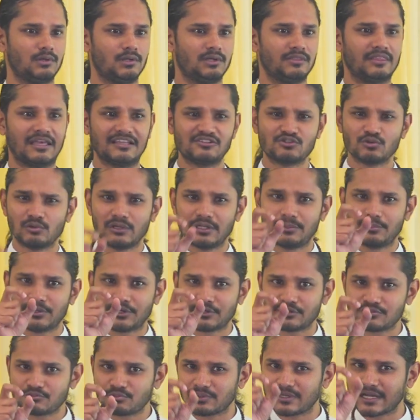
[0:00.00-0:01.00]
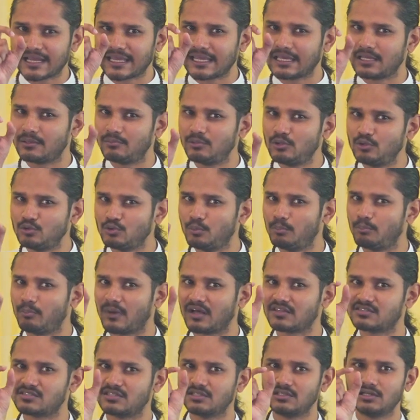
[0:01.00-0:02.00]
That's only because we're able to
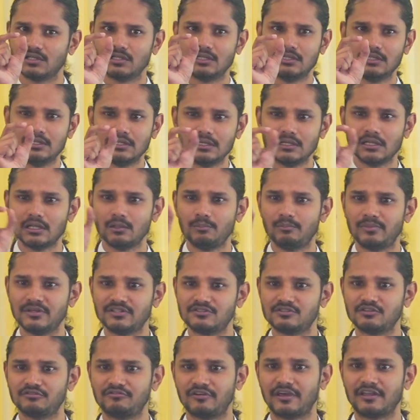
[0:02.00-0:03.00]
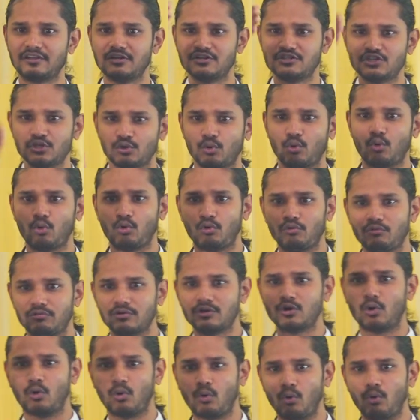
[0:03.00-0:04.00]
muster little bits of energy
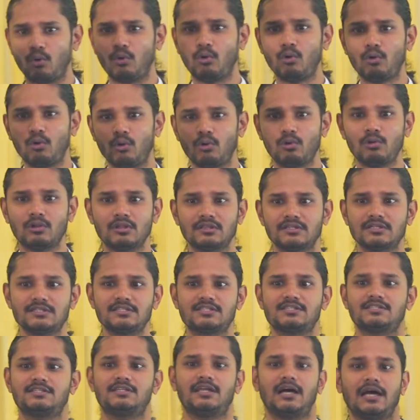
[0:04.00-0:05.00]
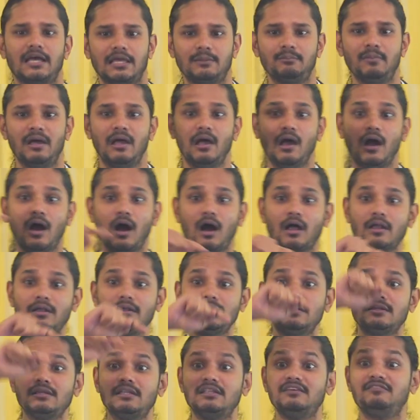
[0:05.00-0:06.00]
over all this time
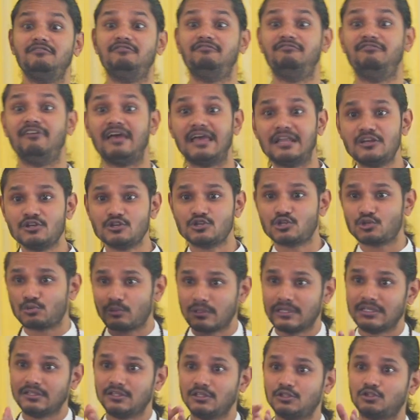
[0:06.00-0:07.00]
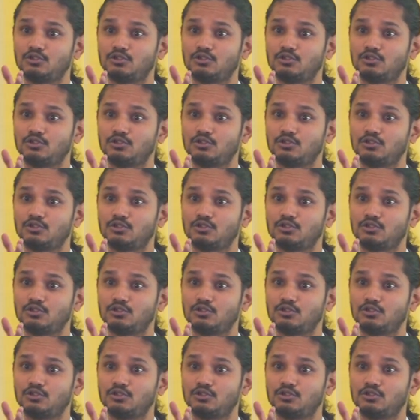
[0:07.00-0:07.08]
until eventually the